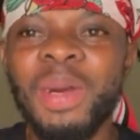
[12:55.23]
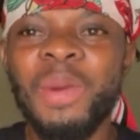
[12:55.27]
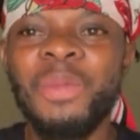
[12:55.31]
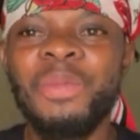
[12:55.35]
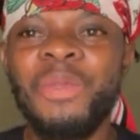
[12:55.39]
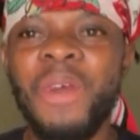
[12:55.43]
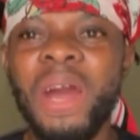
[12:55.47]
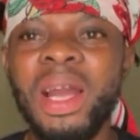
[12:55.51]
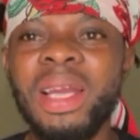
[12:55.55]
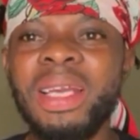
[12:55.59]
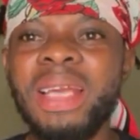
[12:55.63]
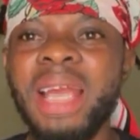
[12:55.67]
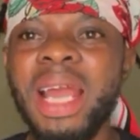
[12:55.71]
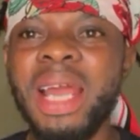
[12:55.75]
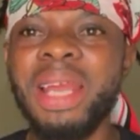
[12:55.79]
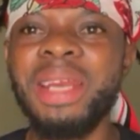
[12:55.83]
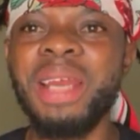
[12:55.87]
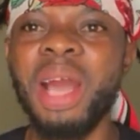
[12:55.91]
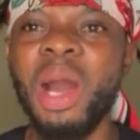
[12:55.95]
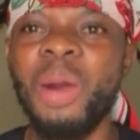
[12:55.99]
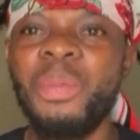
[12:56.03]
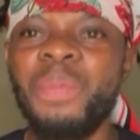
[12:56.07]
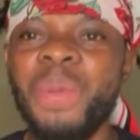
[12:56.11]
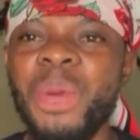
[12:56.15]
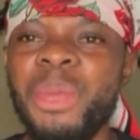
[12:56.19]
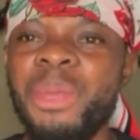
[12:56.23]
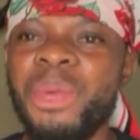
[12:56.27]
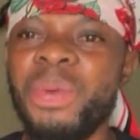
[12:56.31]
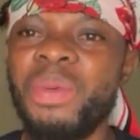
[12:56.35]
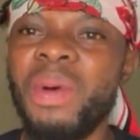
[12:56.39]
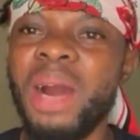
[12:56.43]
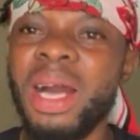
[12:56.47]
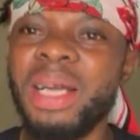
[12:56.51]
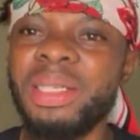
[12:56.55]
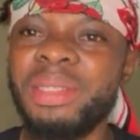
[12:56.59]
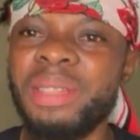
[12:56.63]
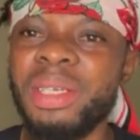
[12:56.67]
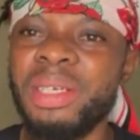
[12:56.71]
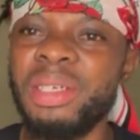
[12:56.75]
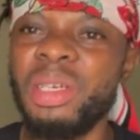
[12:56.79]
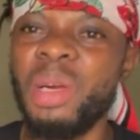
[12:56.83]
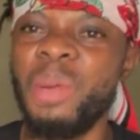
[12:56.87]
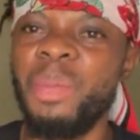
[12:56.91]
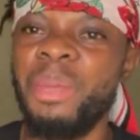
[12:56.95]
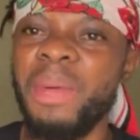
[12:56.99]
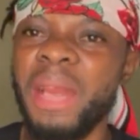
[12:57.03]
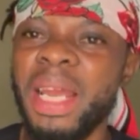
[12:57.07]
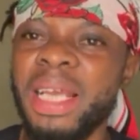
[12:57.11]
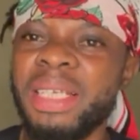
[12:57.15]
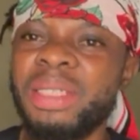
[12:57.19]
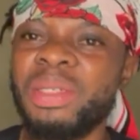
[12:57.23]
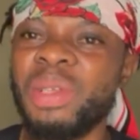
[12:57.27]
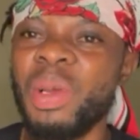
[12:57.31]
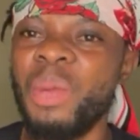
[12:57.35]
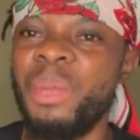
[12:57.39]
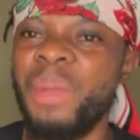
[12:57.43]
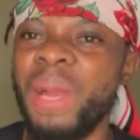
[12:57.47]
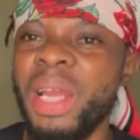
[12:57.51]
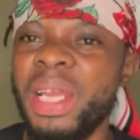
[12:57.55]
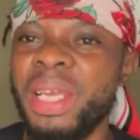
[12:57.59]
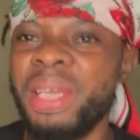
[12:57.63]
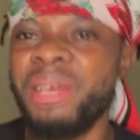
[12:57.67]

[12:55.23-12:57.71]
Funny enough, people want to do place to play.